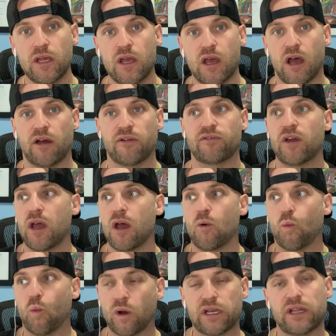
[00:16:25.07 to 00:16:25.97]
of
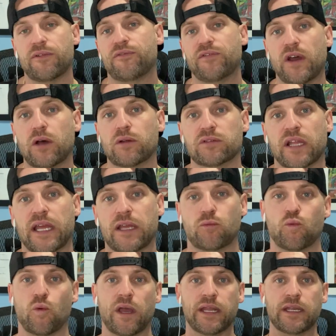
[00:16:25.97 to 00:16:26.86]
what it felt like
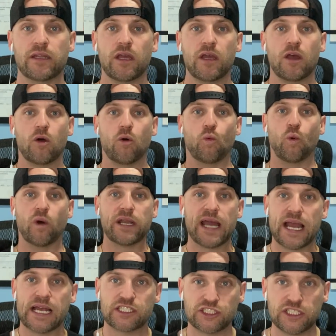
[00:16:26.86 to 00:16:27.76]
when what
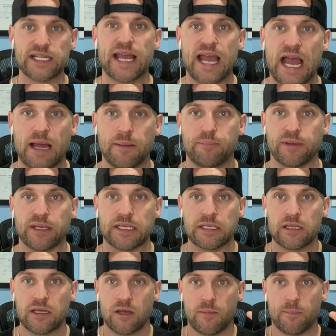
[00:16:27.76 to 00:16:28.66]
actually happened
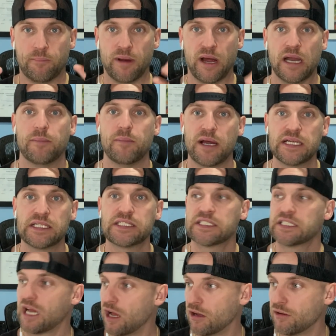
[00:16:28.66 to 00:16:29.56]
by
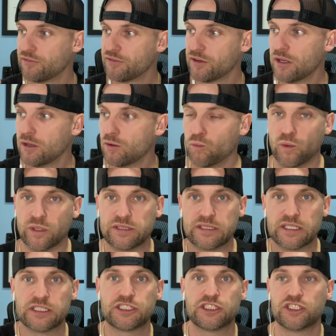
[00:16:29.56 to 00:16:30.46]
myself with
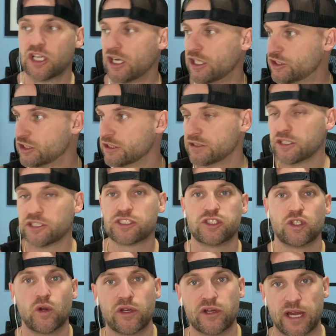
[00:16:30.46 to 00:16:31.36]
this judge and this
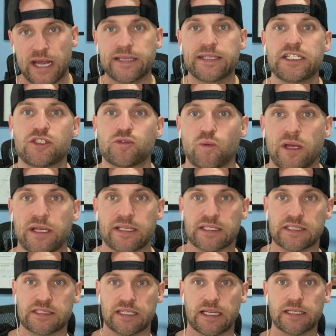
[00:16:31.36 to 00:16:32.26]
lawyer and these
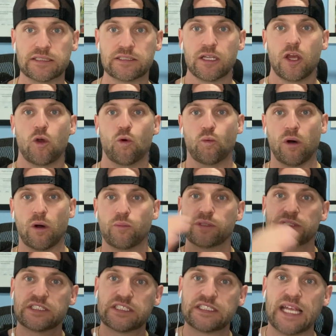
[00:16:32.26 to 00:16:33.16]
witnesses, what
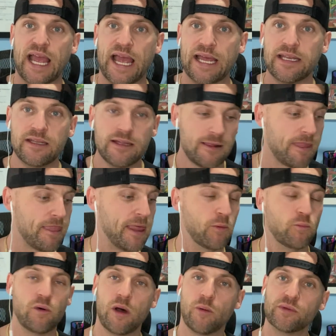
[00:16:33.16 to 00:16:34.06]
was said and
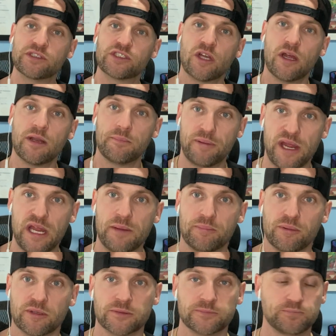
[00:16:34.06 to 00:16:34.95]
what was on
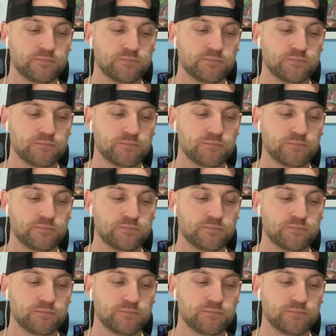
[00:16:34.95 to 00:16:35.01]
paper.